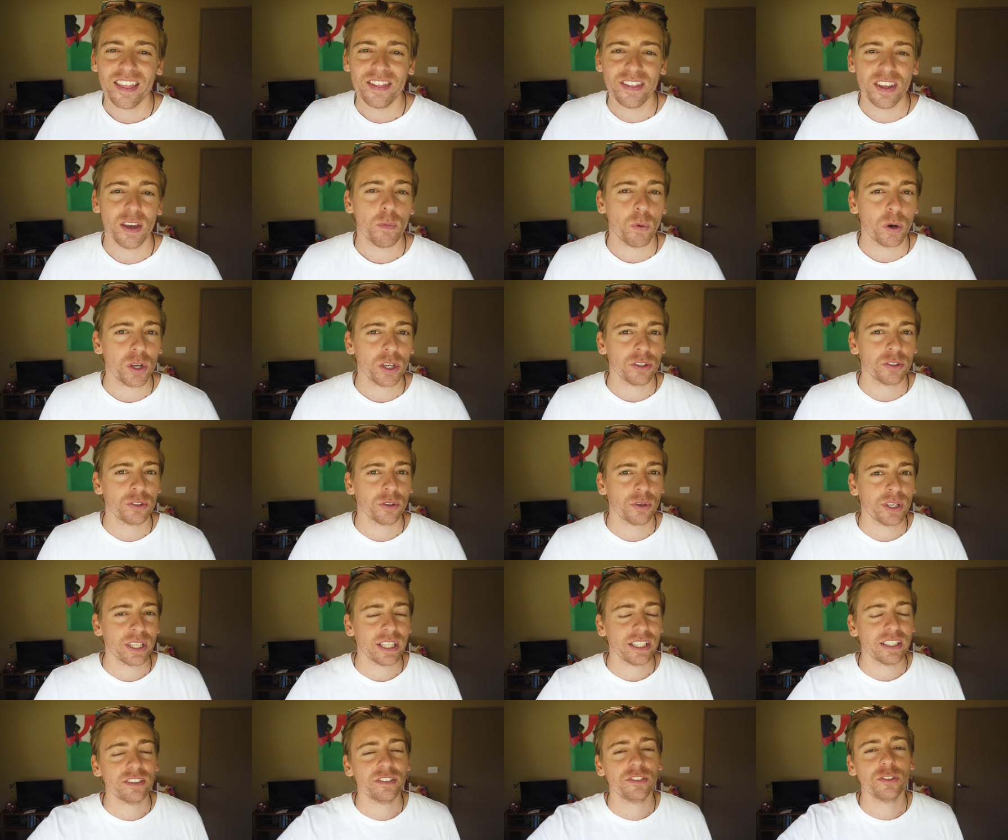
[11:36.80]
Then what you're
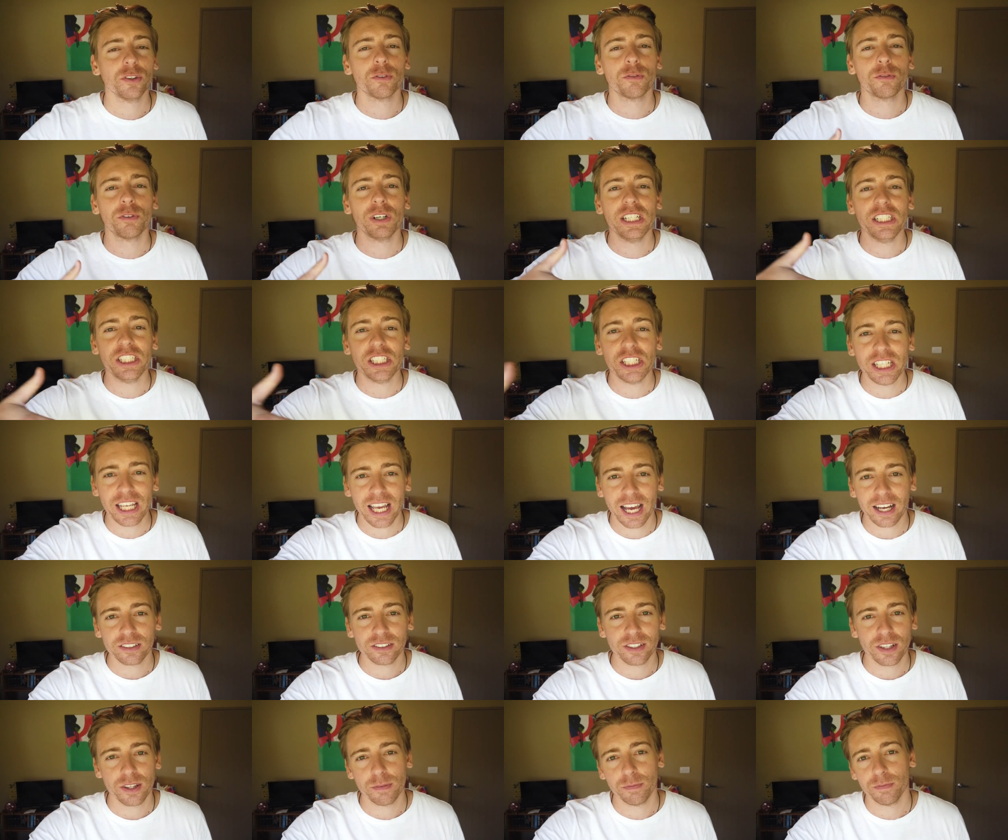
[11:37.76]
doing is you're reaching
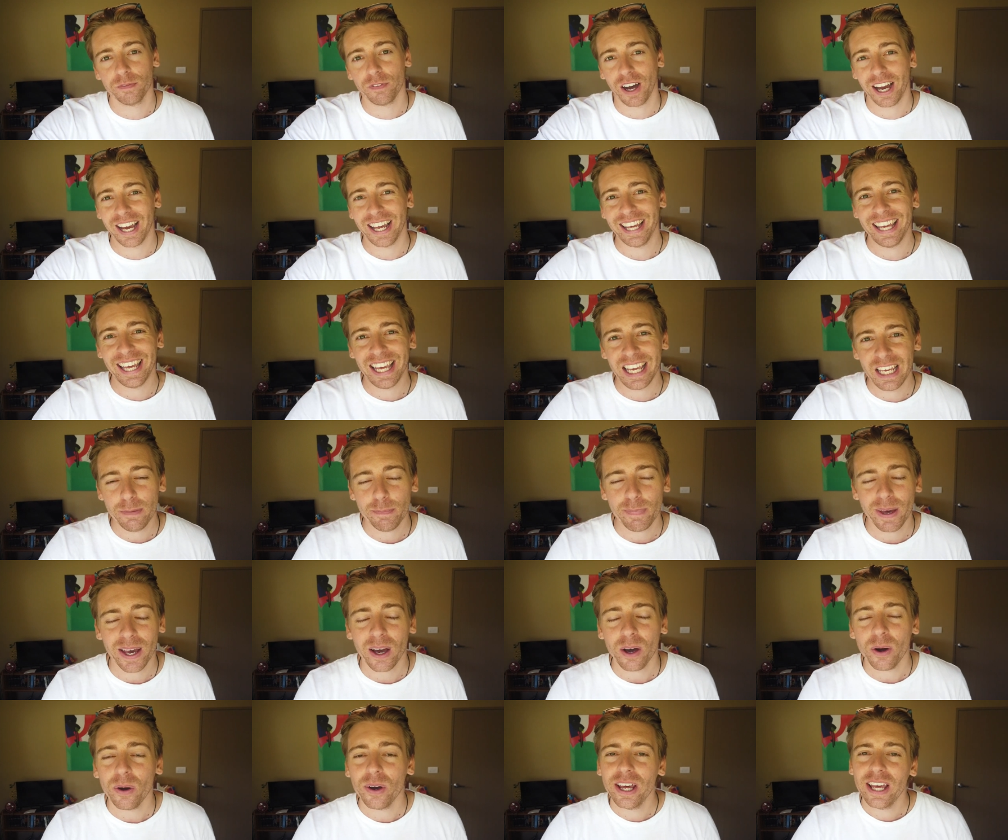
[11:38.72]
out to them via
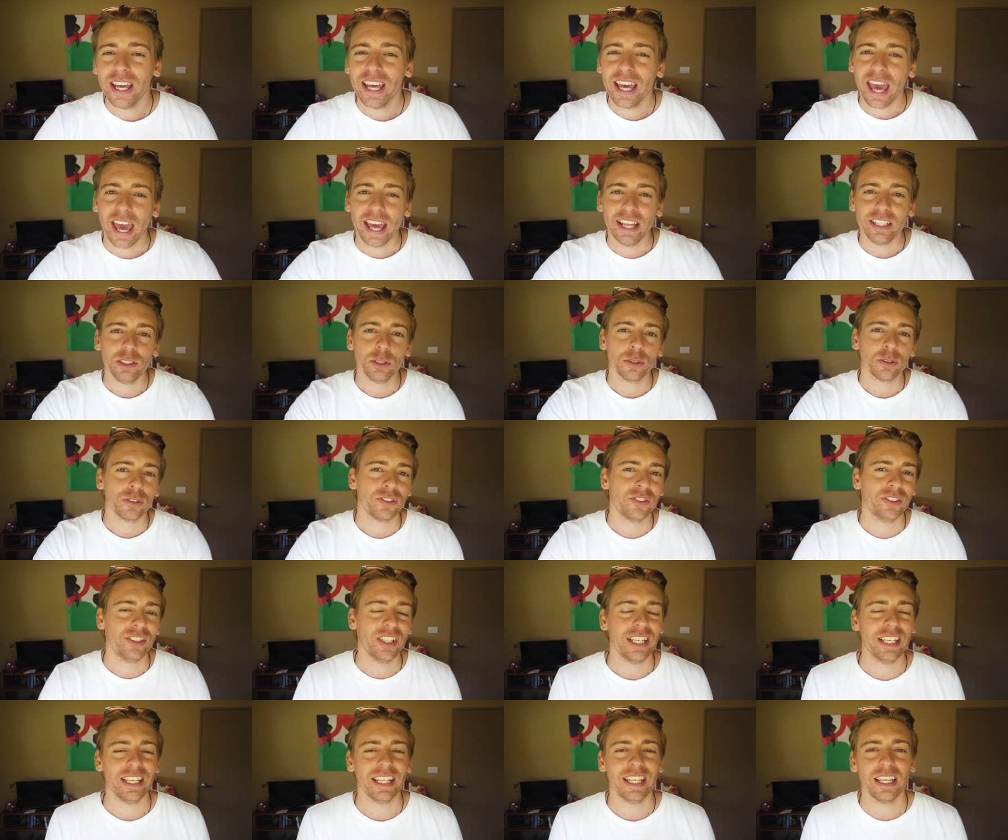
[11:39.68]
email, and you're
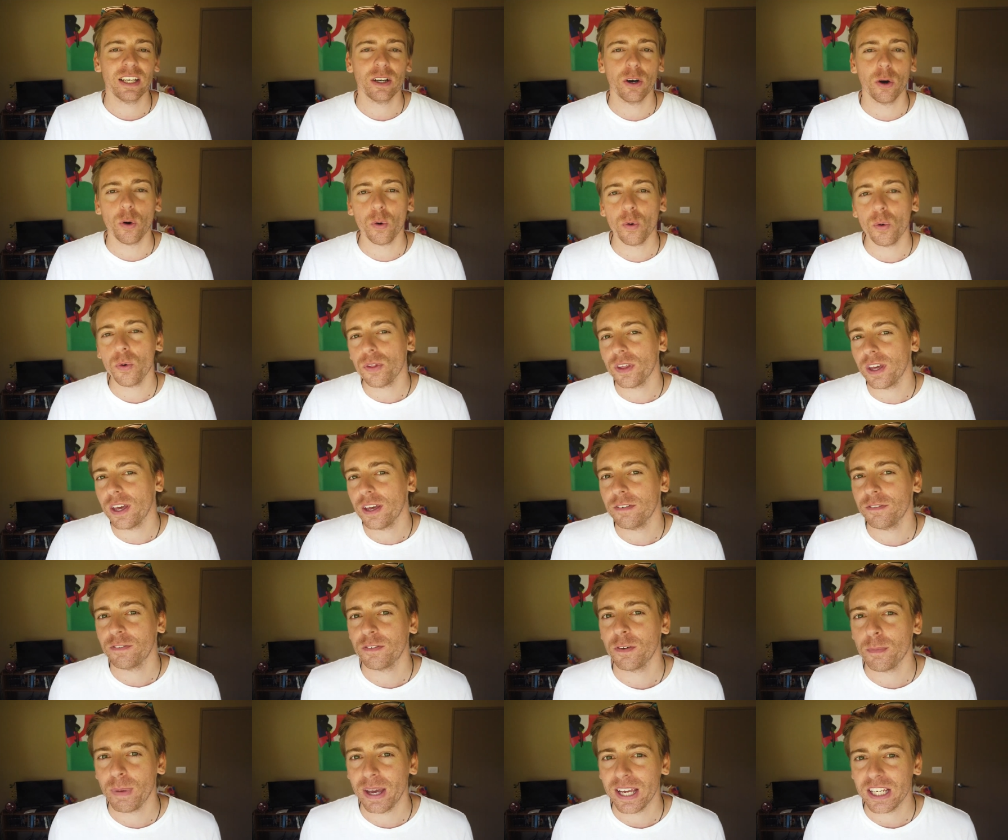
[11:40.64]
sending all the
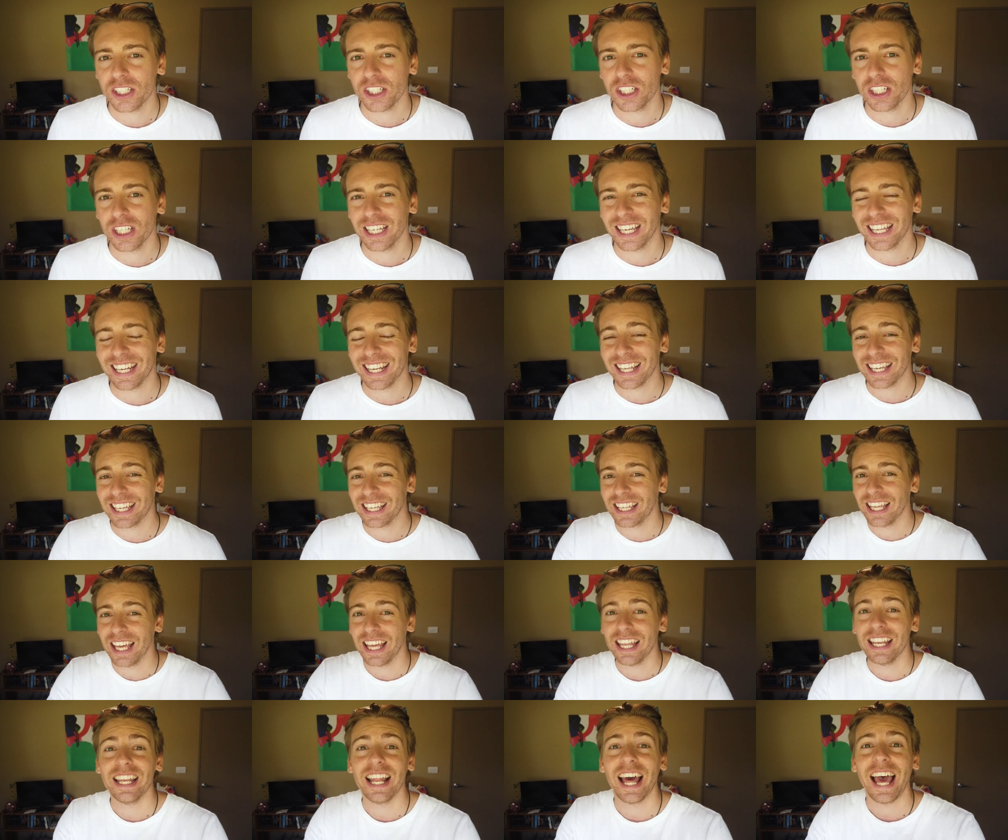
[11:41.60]
information in a,
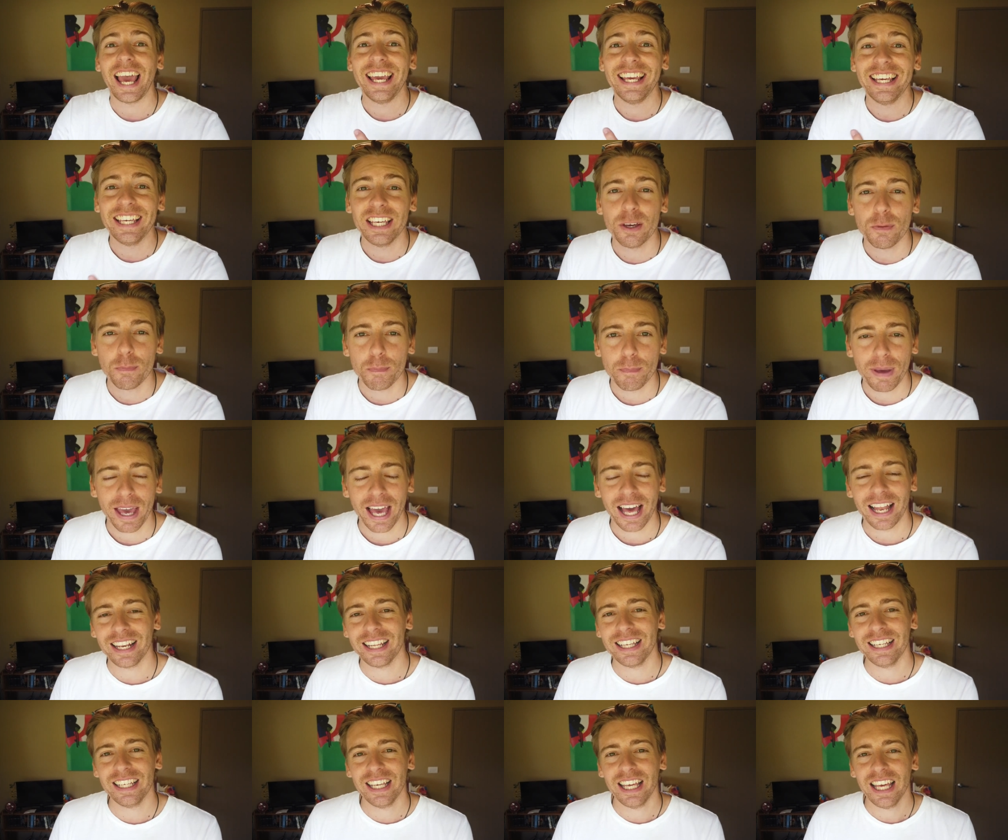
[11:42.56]
in a
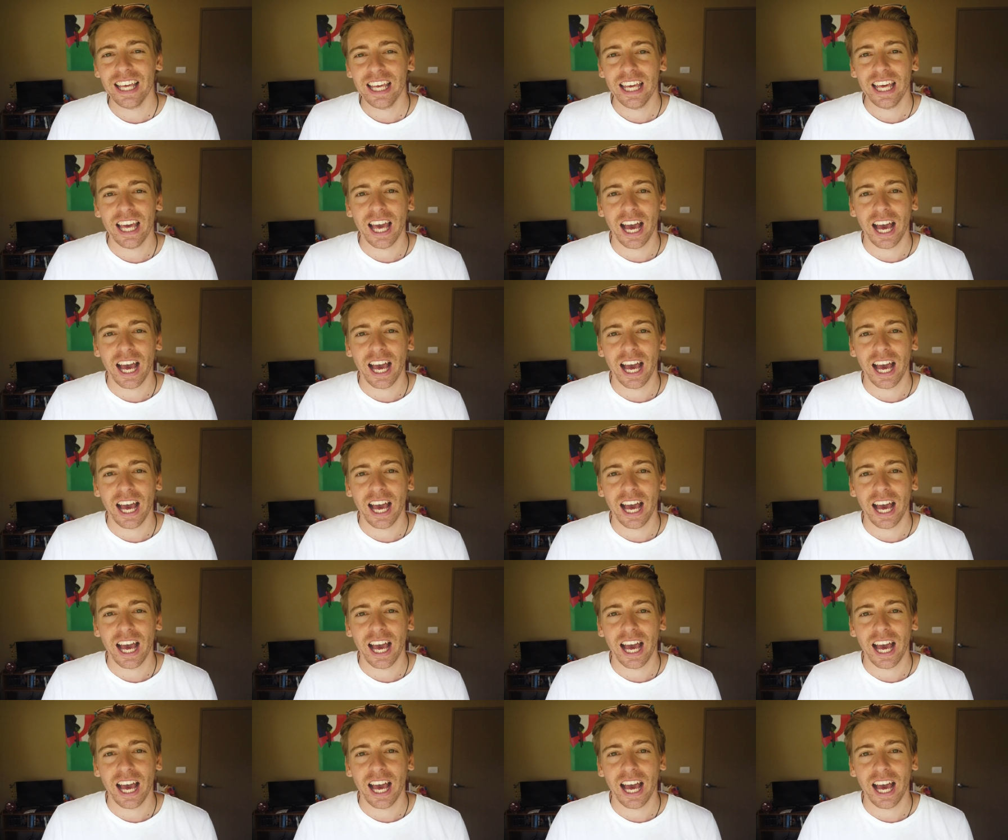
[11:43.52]
compelling,